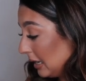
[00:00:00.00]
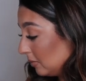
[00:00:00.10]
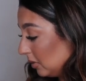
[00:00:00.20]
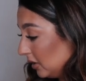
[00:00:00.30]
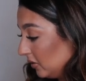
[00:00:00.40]

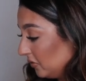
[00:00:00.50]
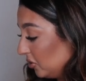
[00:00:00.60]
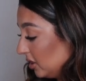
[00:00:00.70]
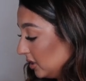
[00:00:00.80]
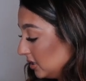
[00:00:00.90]
I'm living
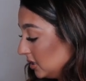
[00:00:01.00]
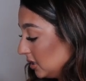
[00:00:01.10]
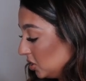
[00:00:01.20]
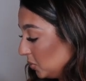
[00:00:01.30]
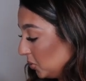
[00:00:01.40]
for it. This is
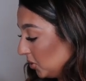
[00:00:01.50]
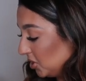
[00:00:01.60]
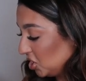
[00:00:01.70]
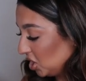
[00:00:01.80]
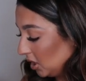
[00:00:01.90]
such a
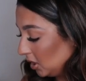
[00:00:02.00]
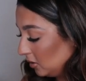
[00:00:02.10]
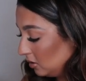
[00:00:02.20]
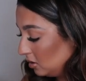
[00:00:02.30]
pretty shade.